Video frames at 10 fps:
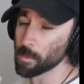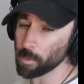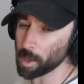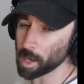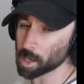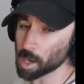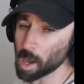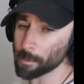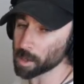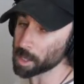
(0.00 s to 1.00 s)
flair
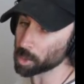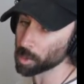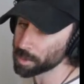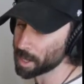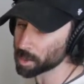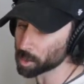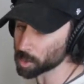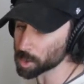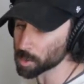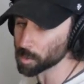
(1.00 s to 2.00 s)
comping, like you're holding down a
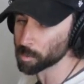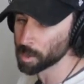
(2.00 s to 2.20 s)
groove